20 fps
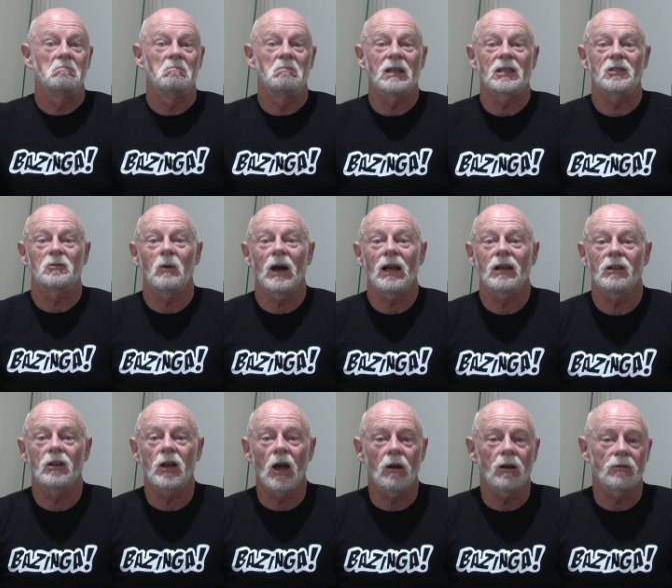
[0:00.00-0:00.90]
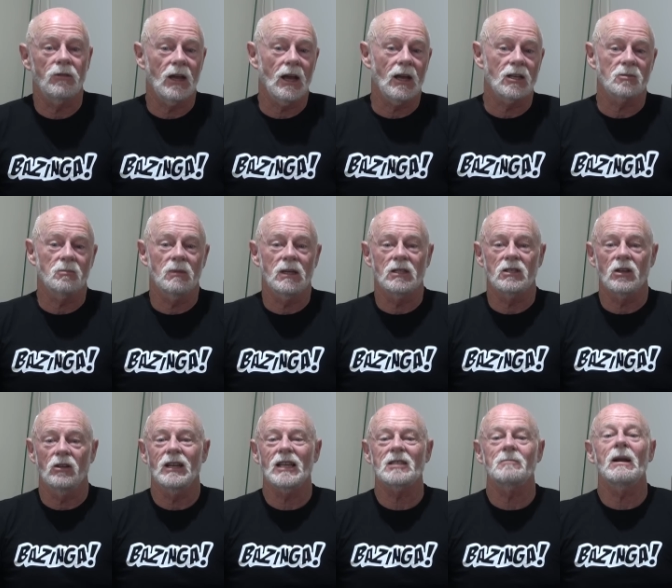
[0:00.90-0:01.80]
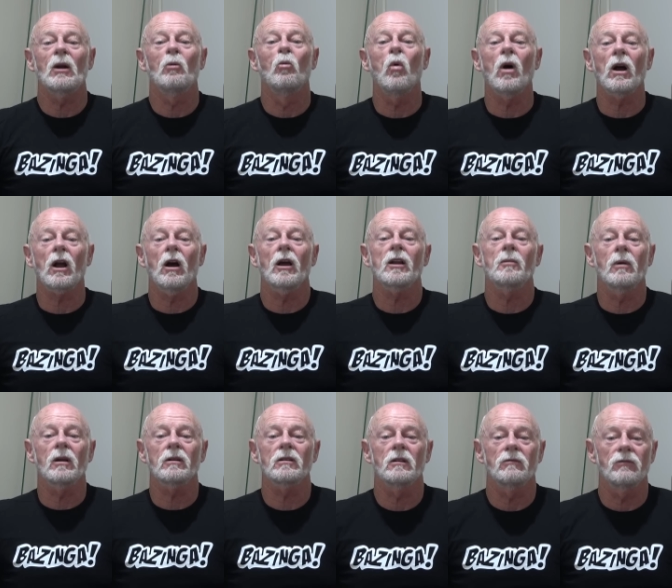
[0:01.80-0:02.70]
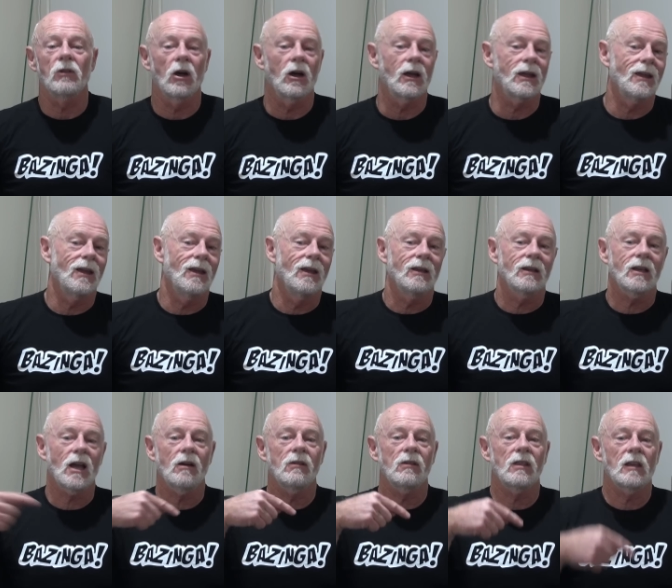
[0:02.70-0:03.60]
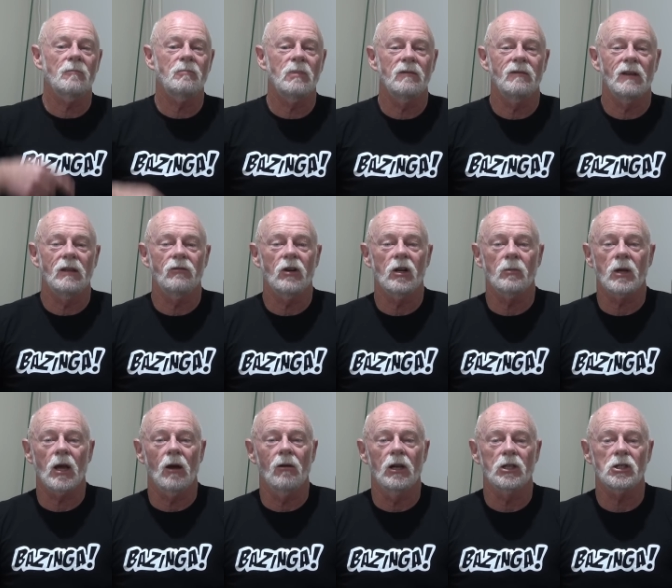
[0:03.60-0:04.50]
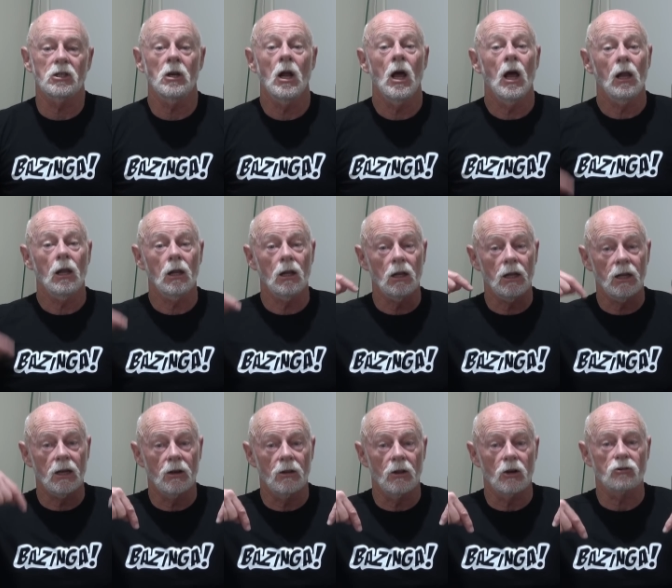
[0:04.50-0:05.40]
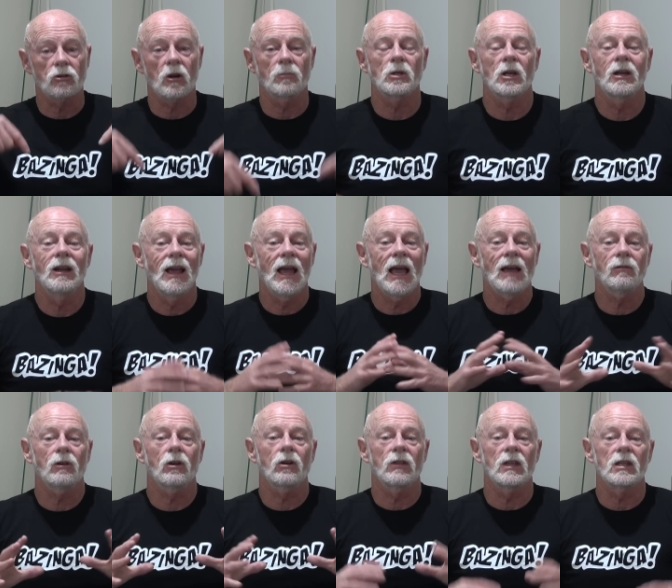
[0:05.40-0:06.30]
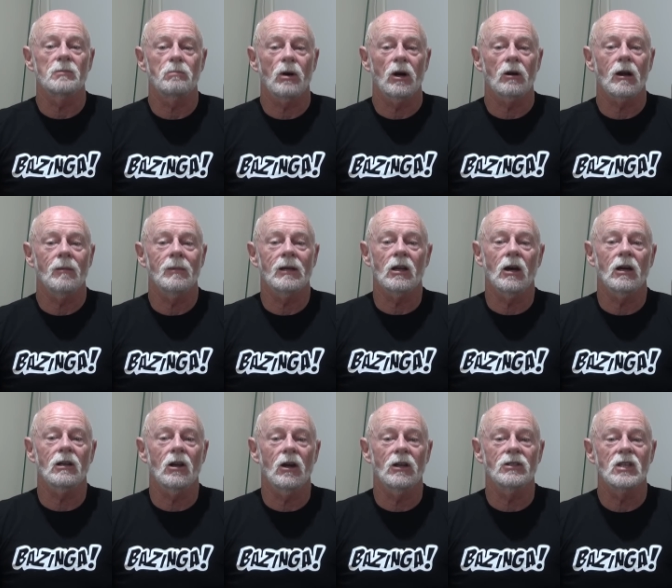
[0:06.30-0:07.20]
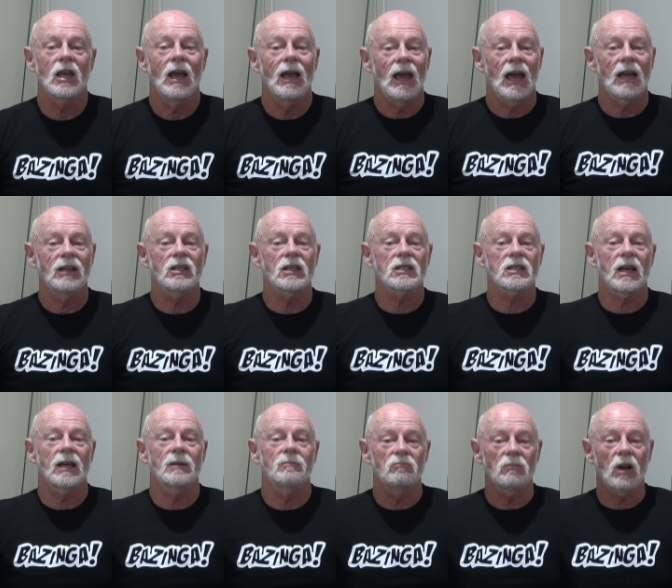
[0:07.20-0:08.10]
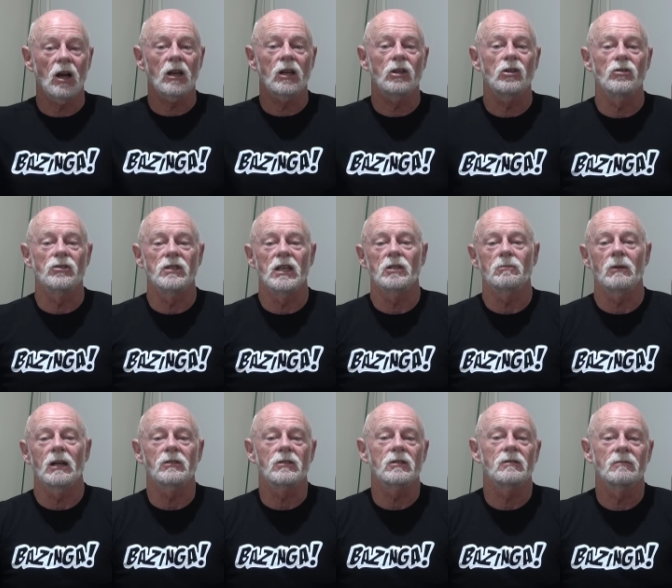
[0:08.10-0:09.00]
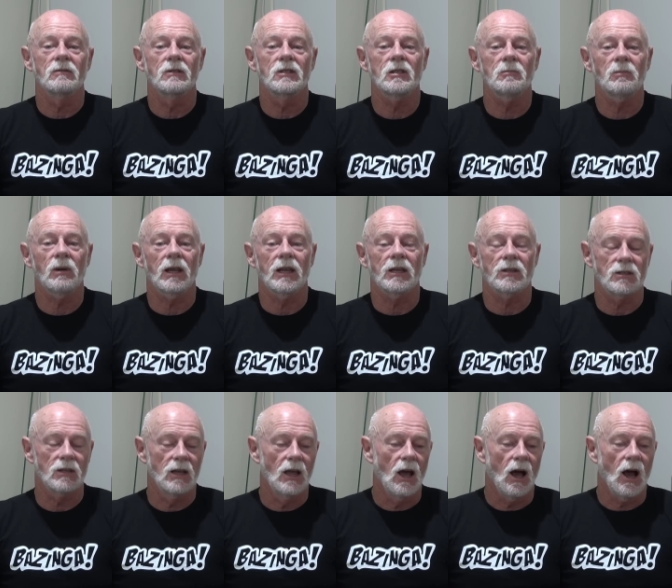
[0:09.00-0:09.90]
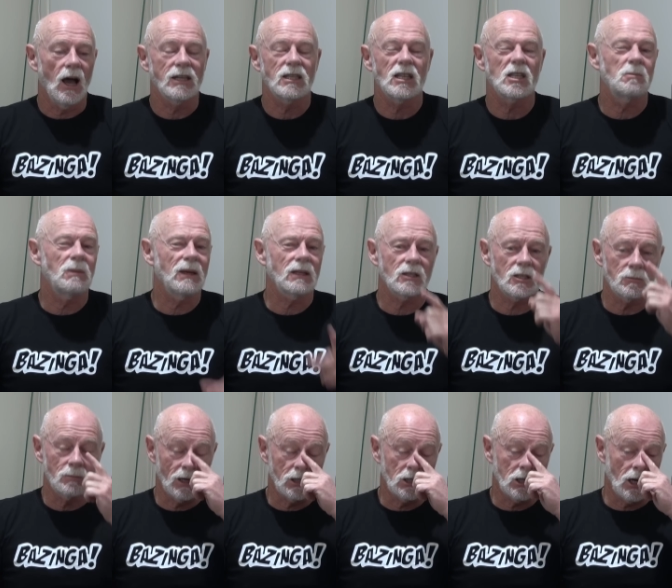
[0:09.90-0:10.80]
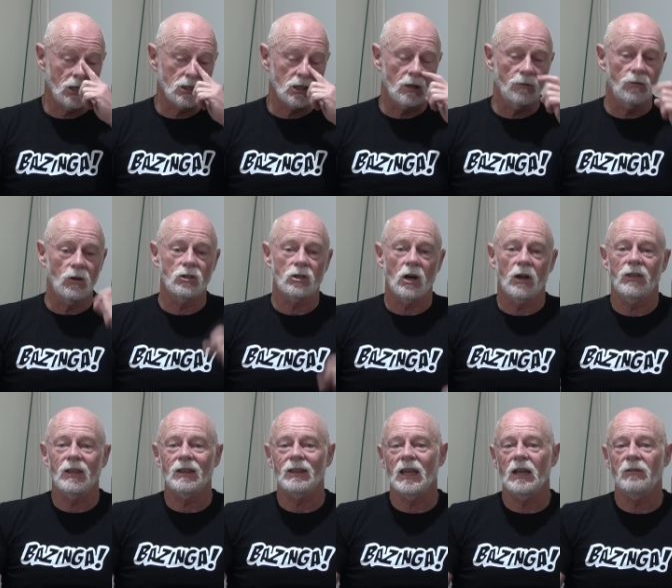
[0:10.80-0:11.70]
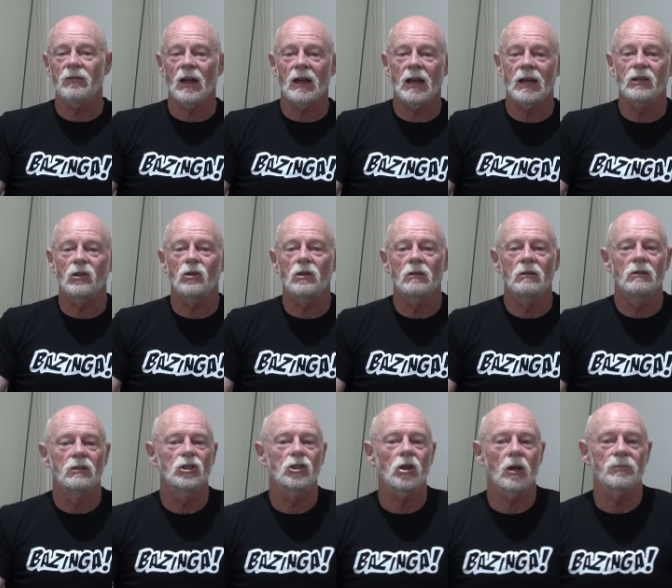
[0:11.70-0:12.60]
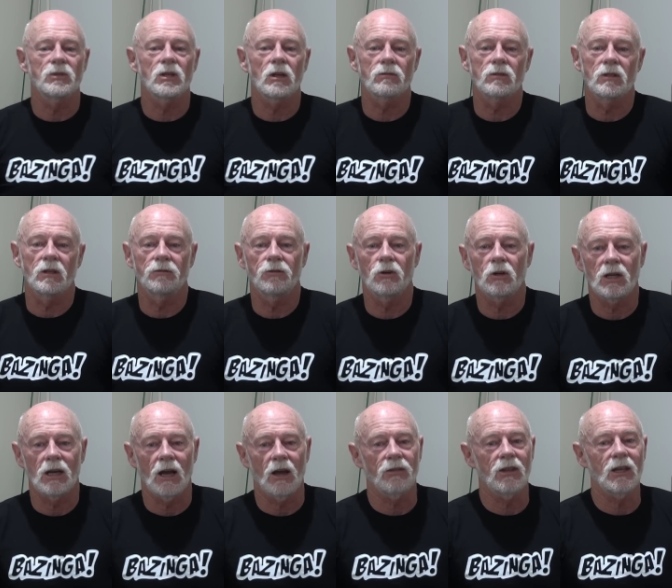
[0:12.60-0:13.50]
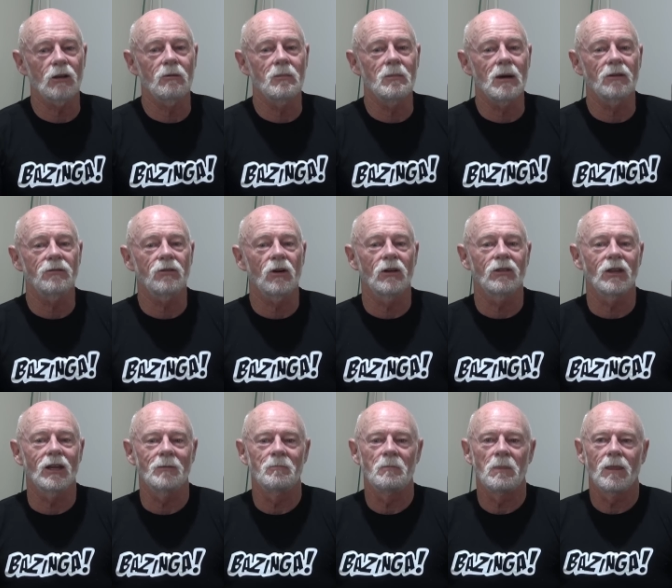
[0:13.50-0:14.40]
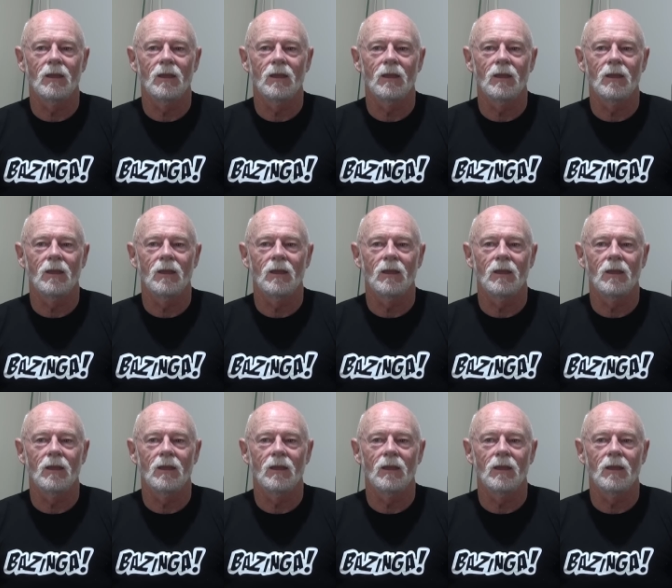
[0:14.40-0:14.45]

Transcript: Best way to go, if you ask me. So it doesn't matter what kind of model you fly, go to the FPV Freedom Coalition, link in the description, have a look at their programming guidelines, and just say, I'm going to use these ones. Simple as. I suspect this may change in the future. I think the FAA shot themselves in the foot here. I think we may find that